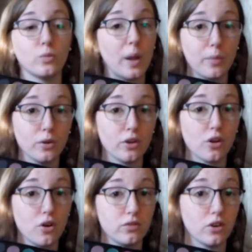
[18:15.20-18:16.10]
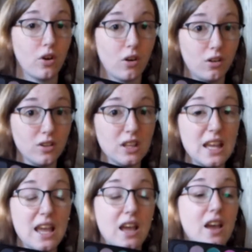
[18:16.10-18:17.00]
rainbow look overall,
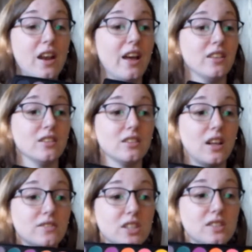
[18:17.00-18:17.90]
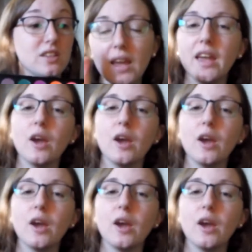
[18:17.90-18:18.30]
and I loved it.